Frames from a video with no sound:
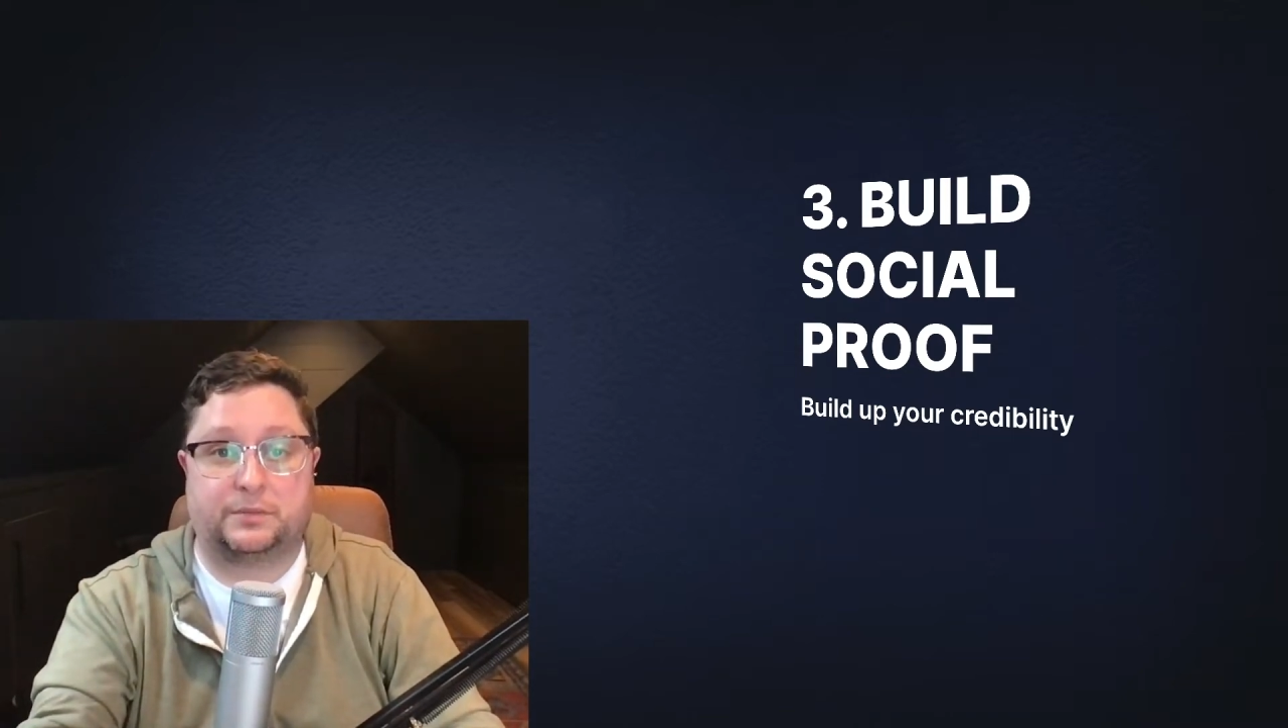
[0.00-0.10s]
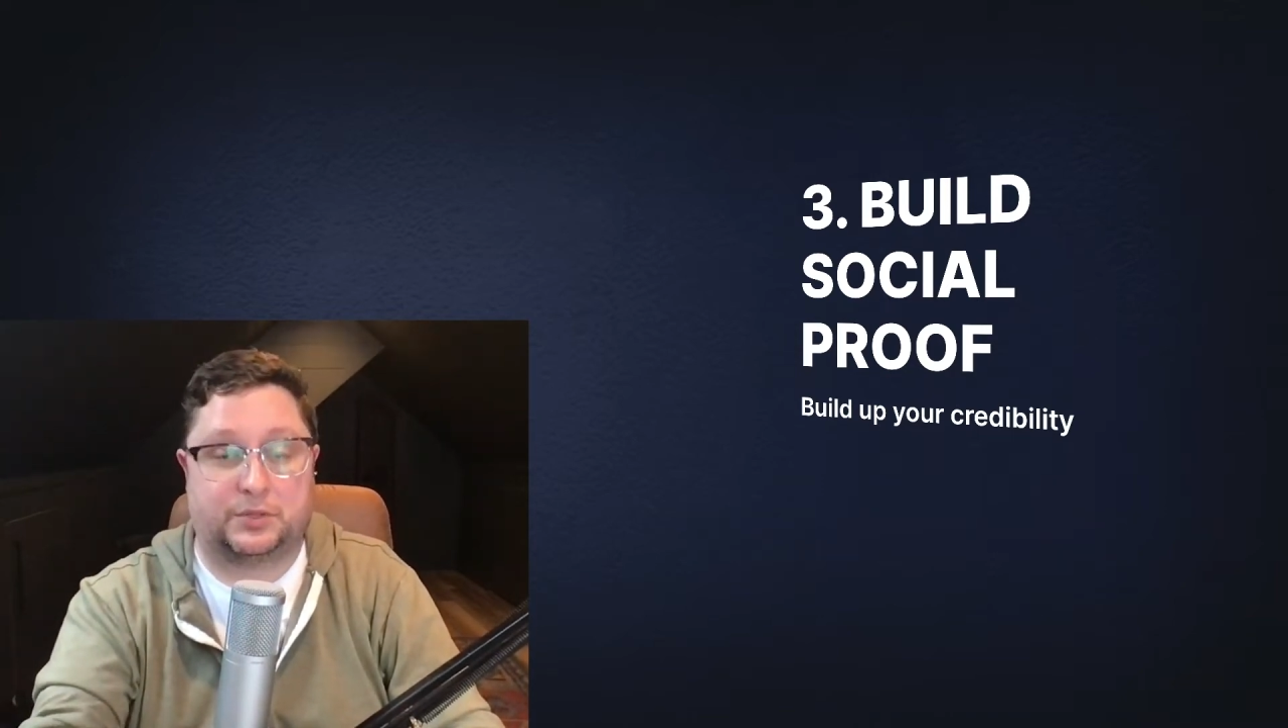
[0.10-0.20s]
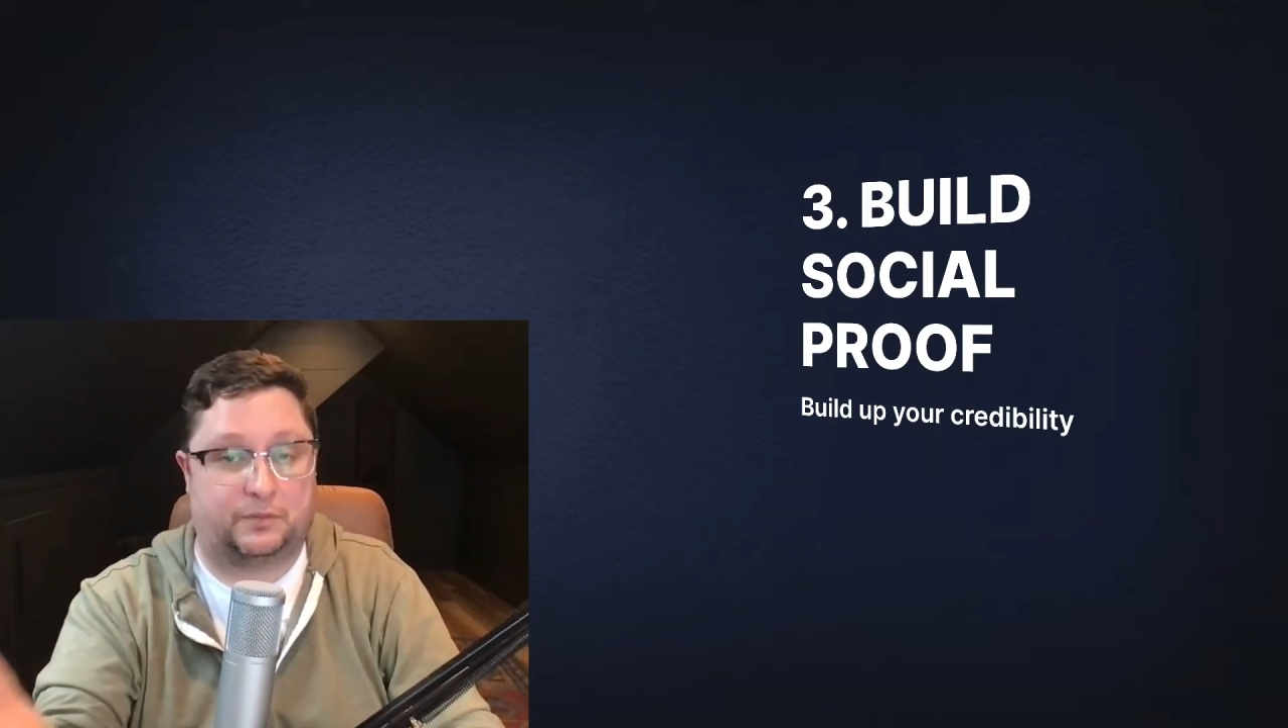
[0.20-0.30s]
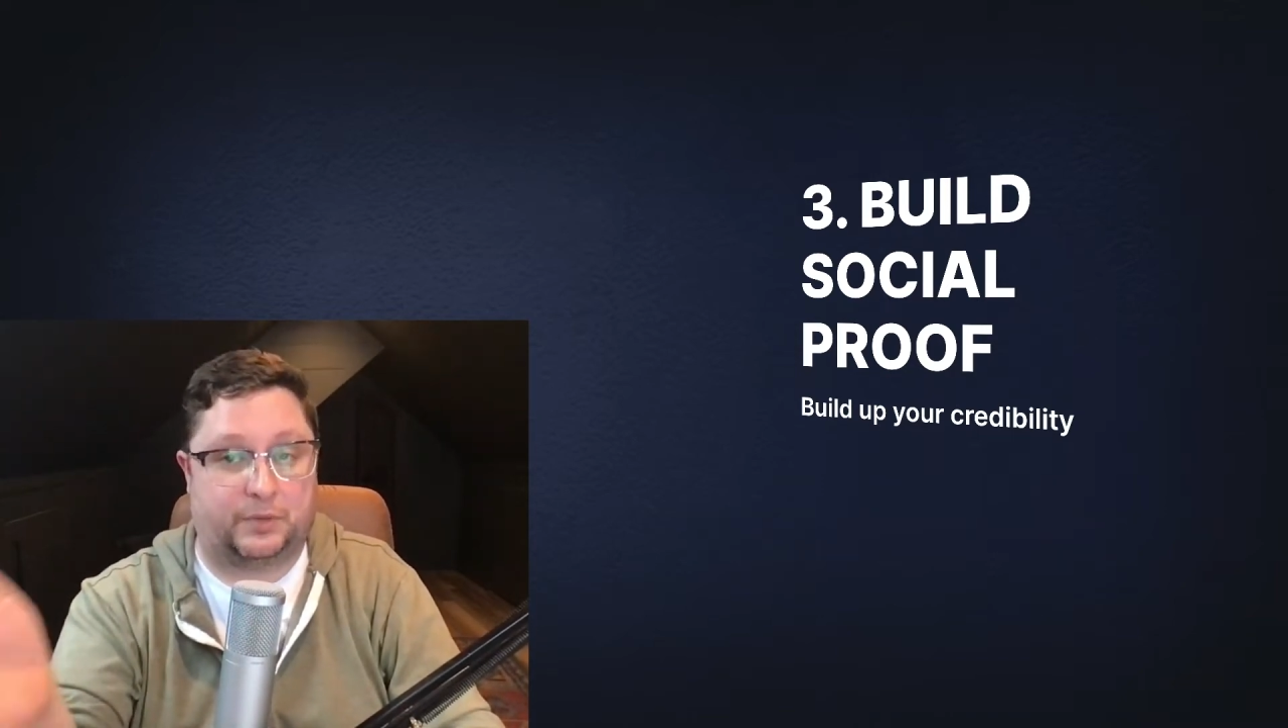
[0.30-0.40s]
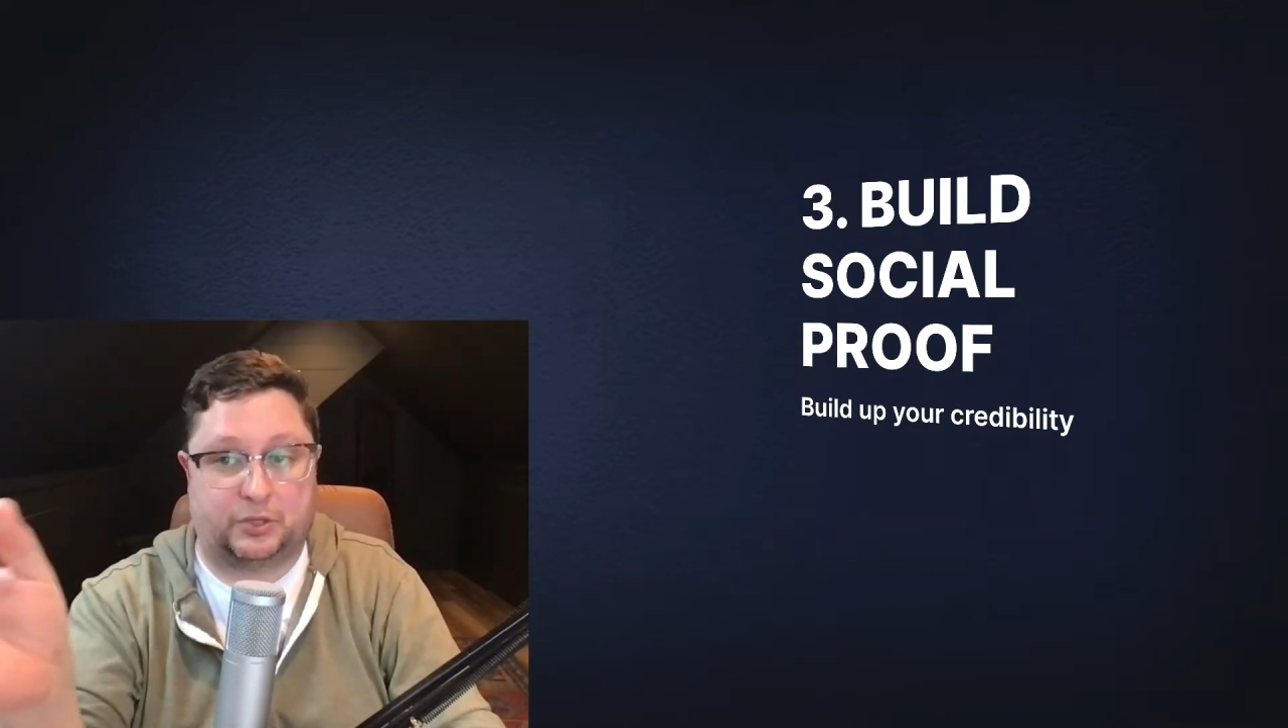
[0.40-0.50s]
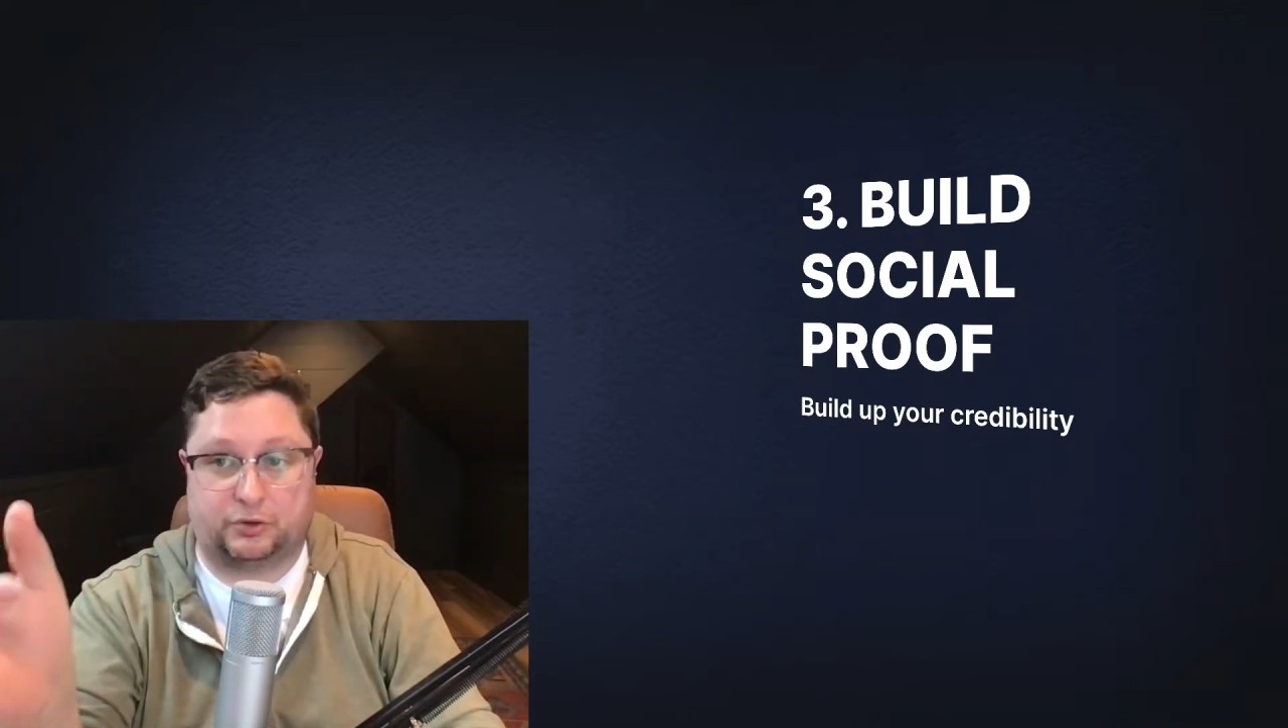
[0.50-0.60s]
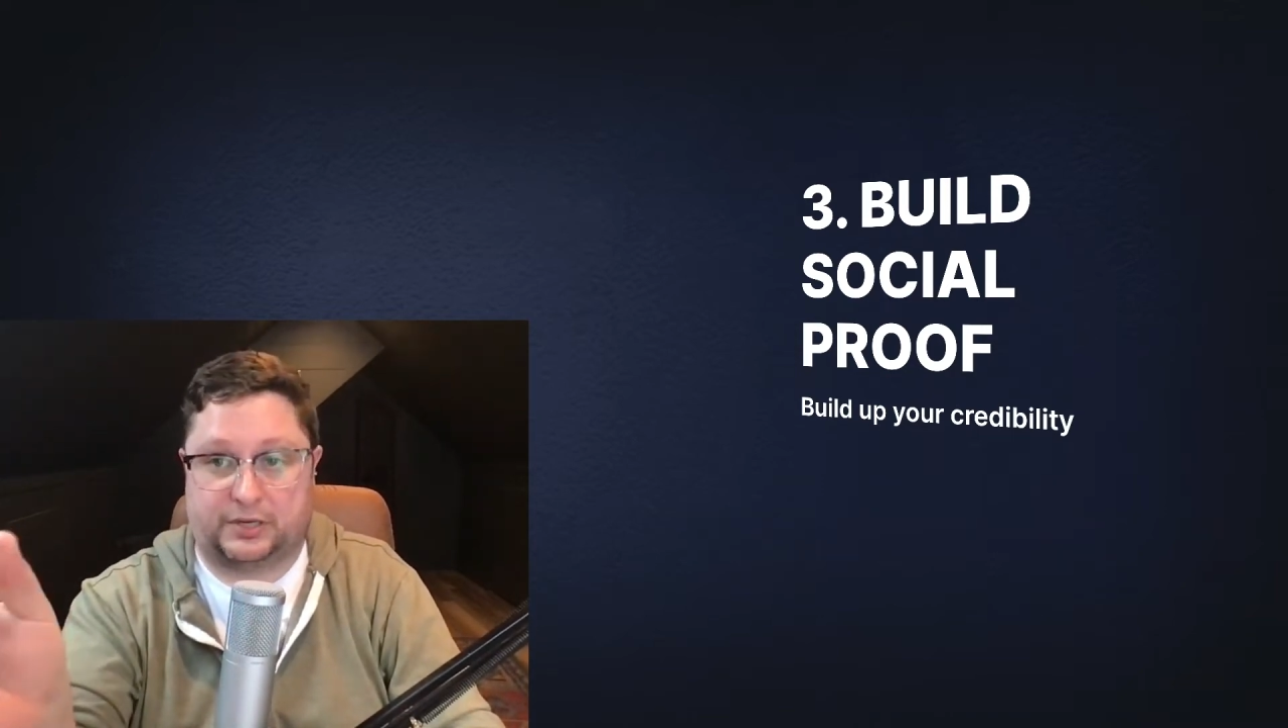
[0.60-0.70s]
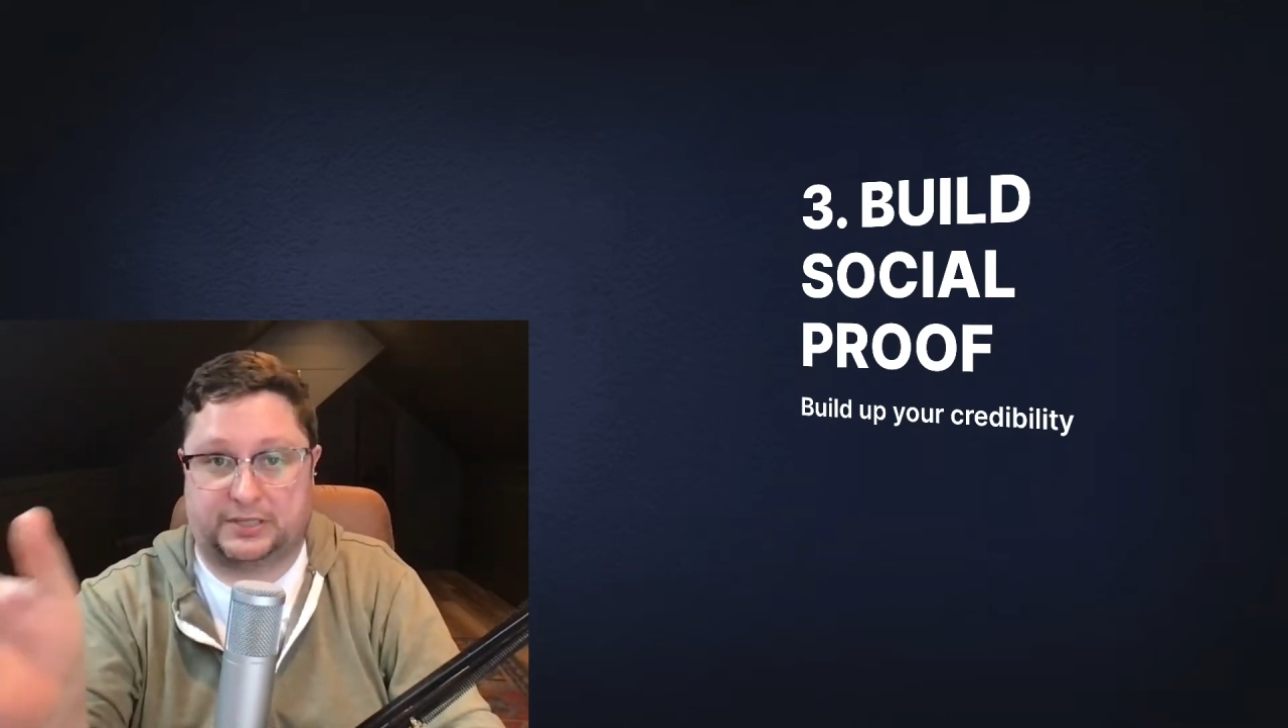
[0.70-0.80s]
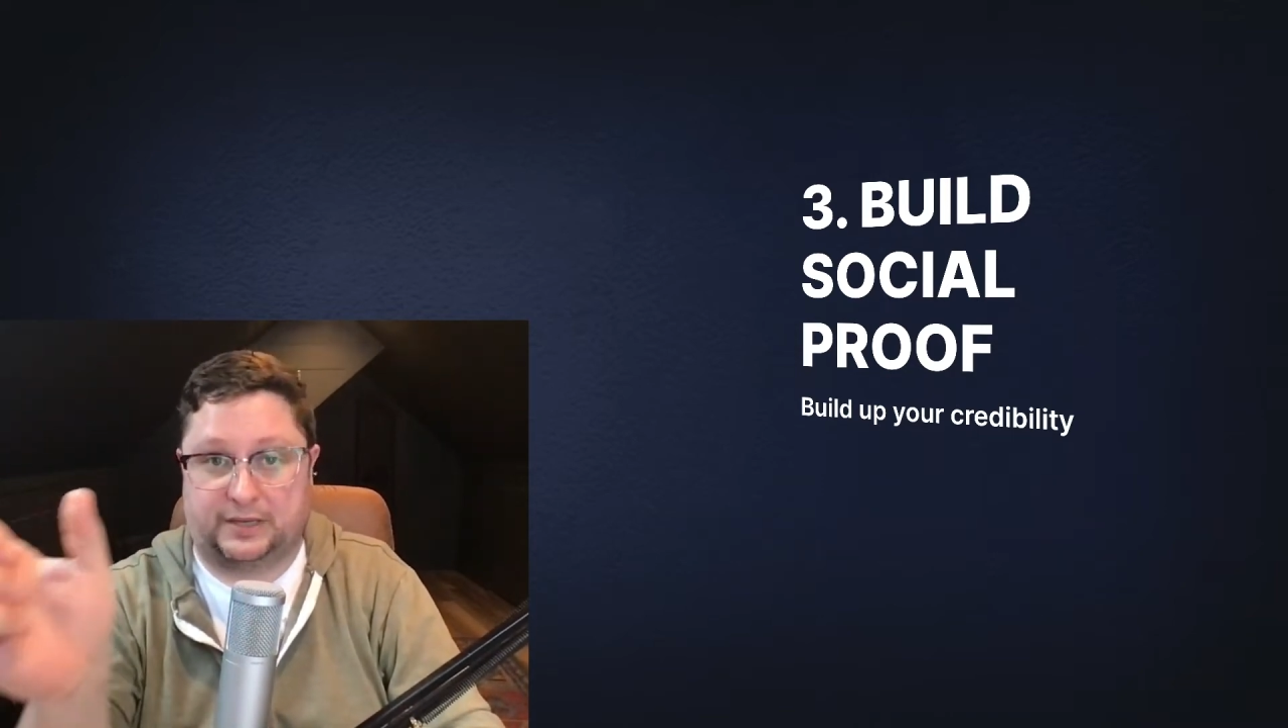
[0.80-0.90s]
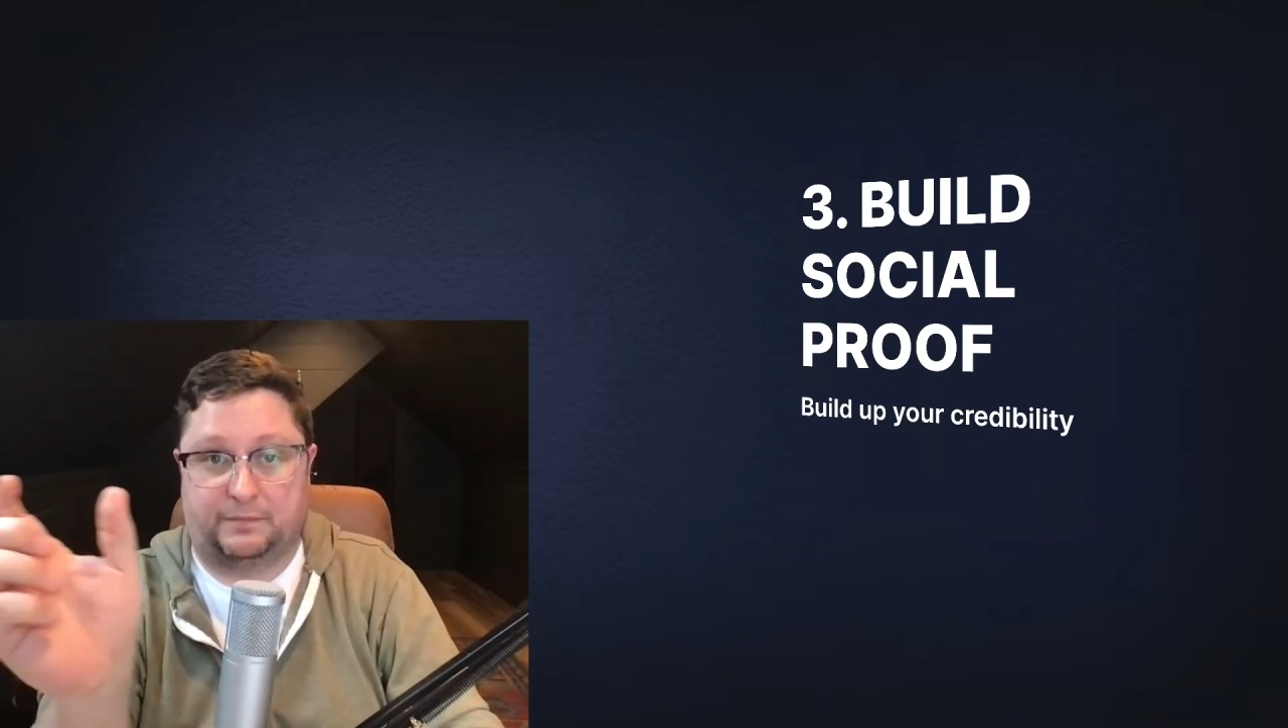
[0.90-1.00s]
So you'd be
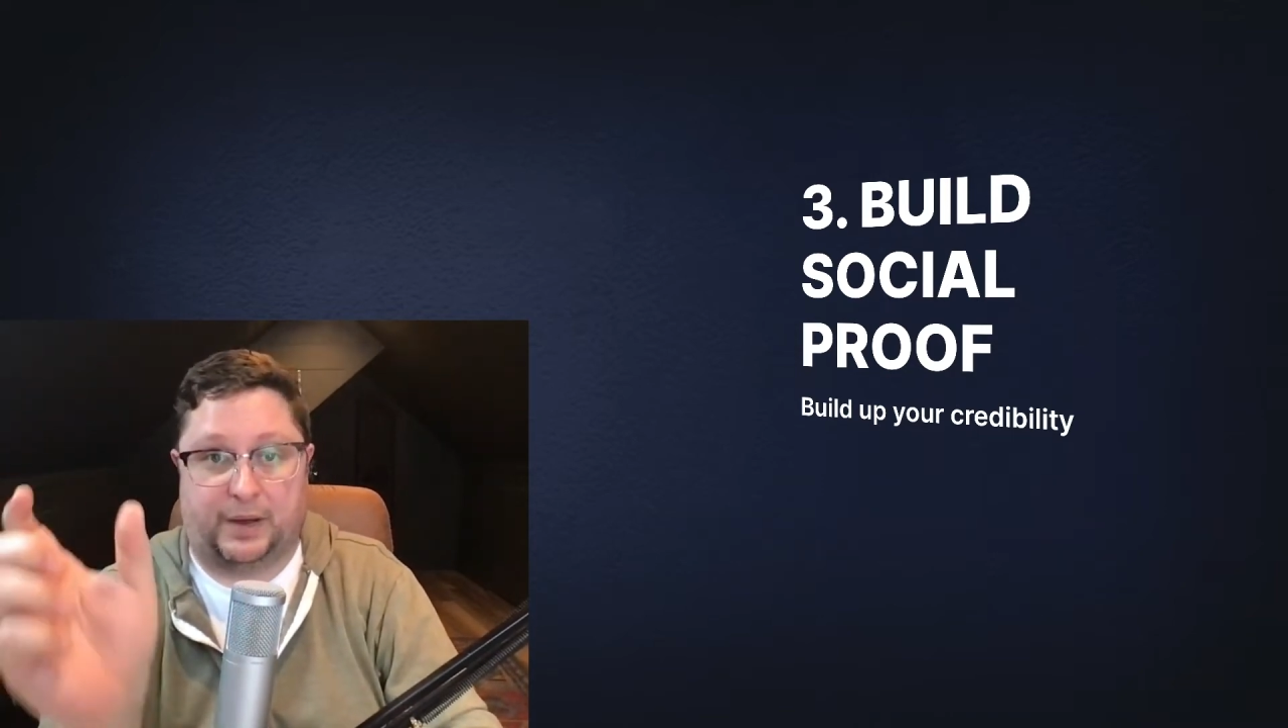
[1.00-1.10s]
trusted